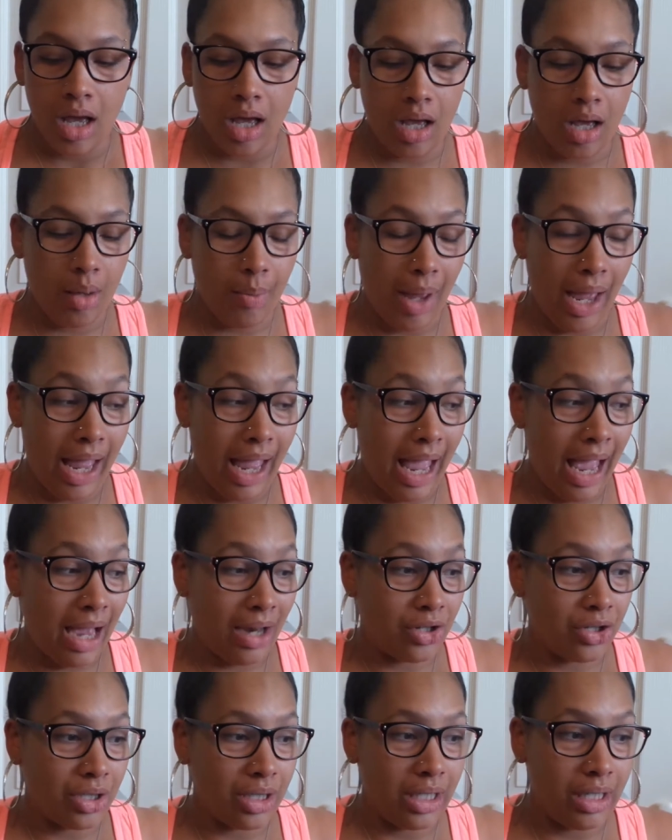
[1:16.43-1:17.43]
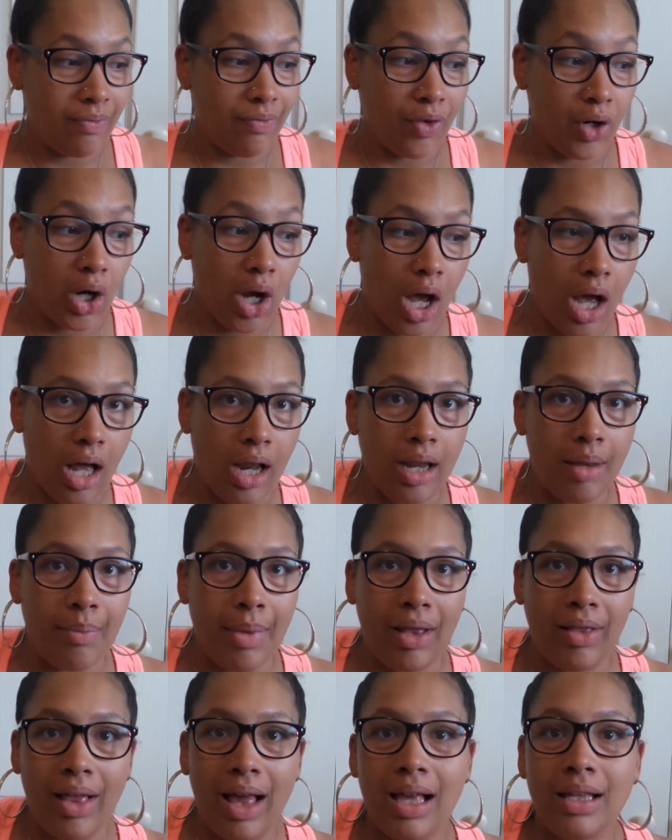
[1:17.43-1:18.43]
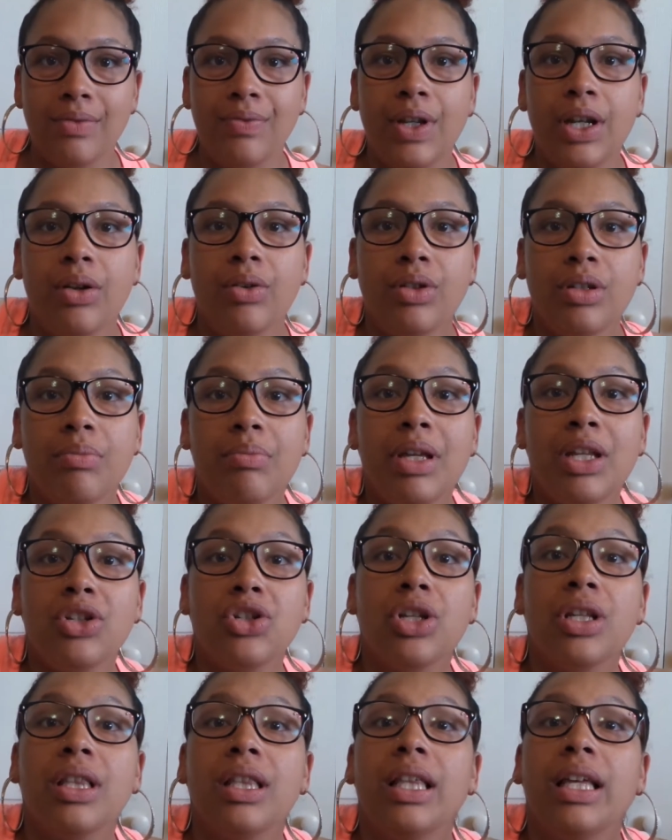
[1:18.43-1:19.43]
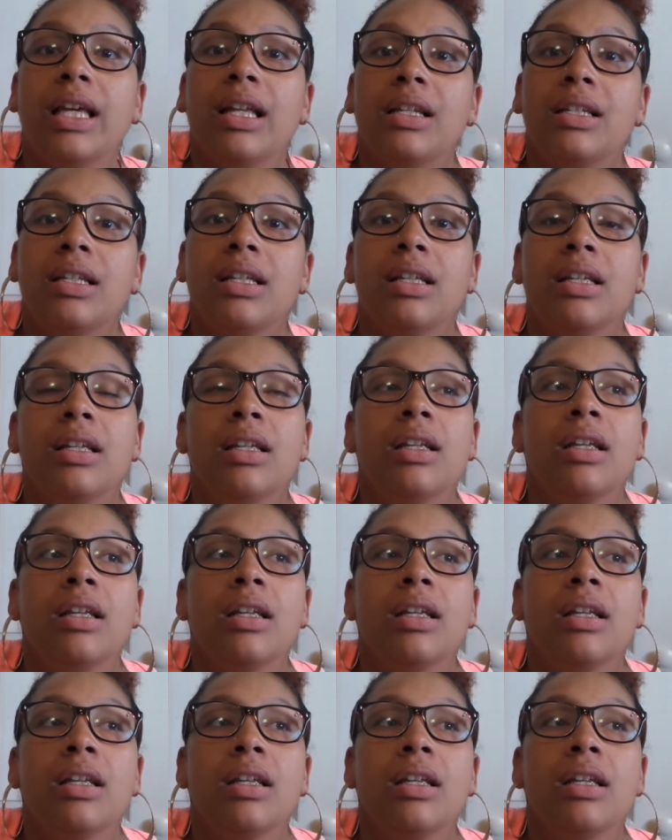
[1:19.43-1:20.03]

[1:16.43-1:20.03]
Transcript: I actually forgot in my last video to mention that,